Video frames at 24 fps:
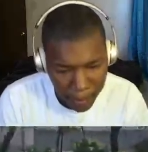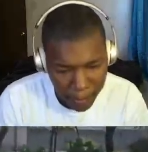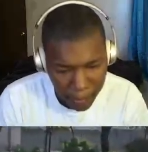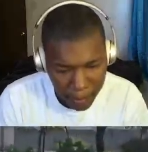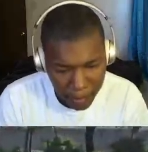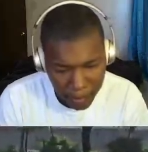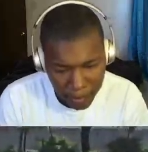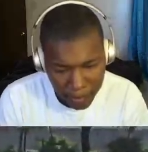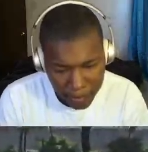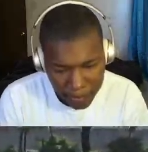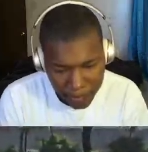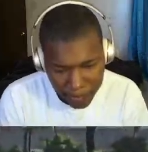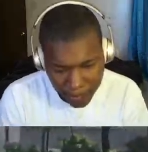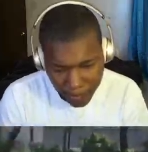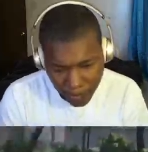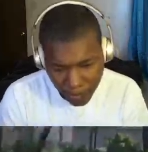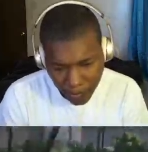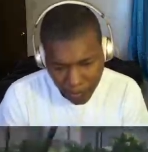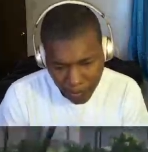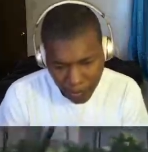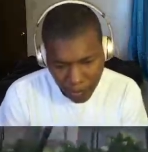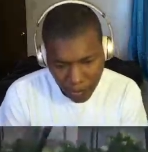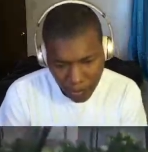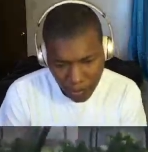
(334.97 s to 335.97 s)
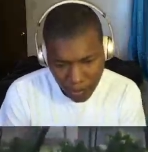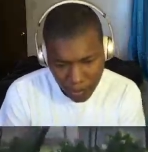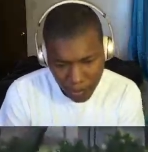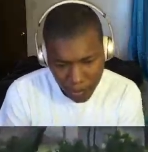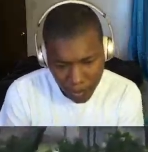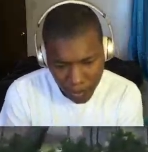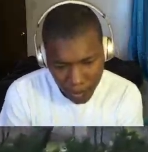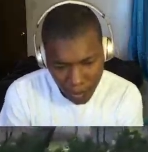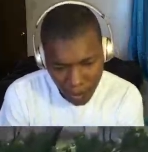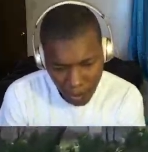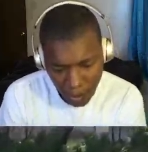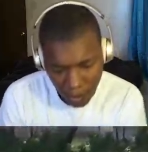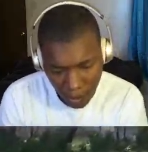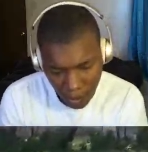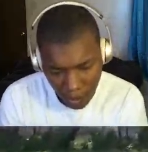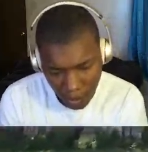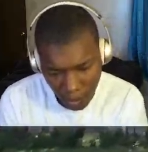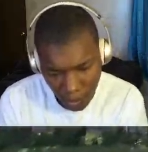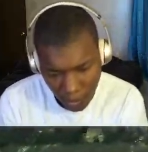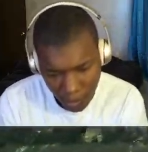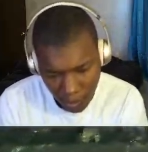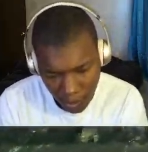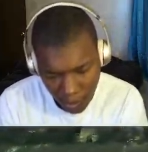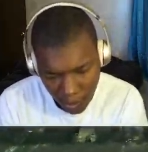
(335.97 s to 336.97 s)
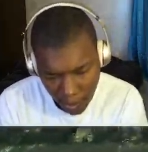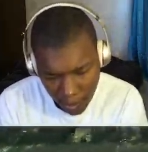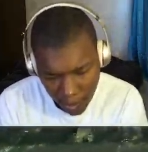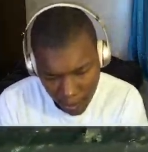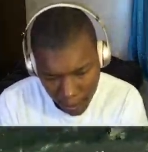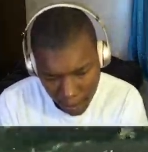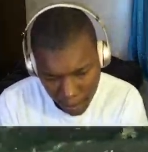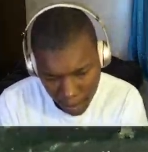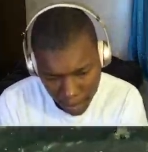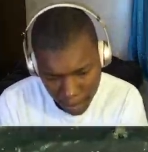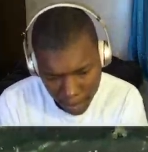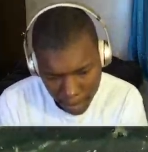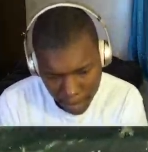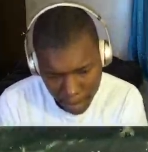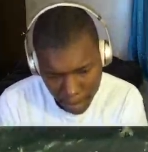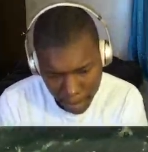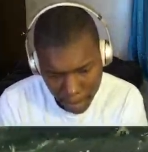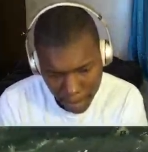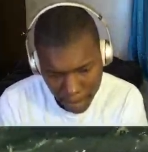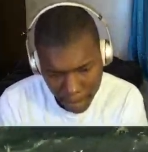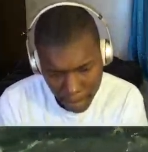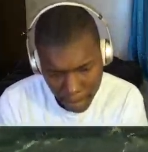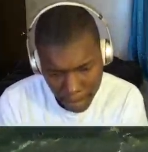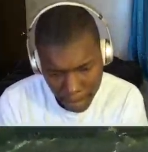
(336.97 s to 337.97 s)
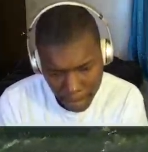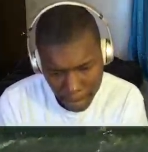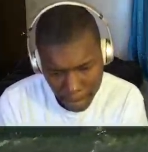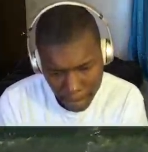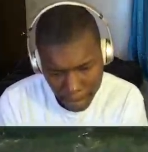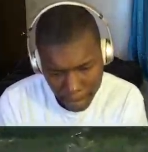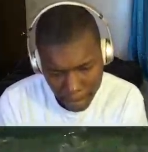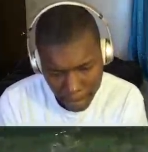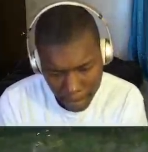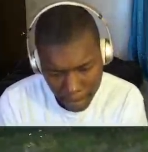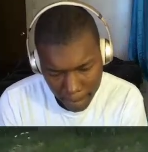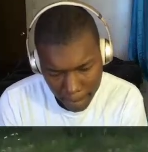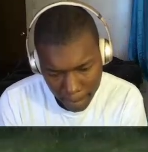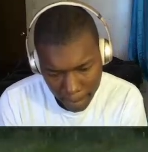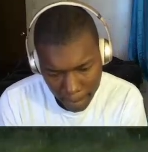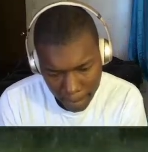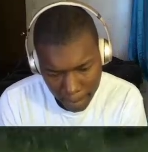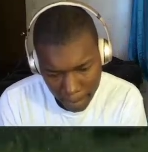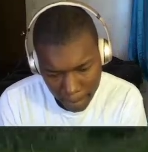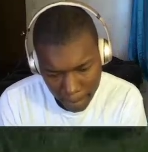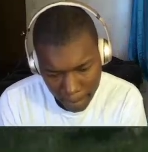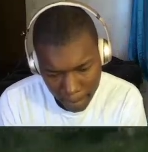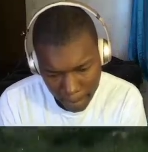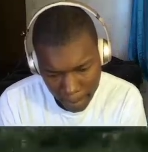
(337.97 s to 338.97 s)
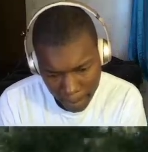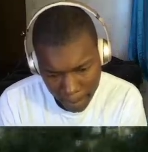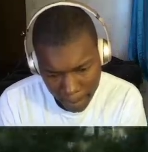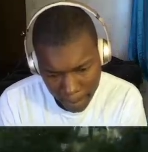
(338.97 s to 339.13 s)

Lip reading: No one is speaking in this clip.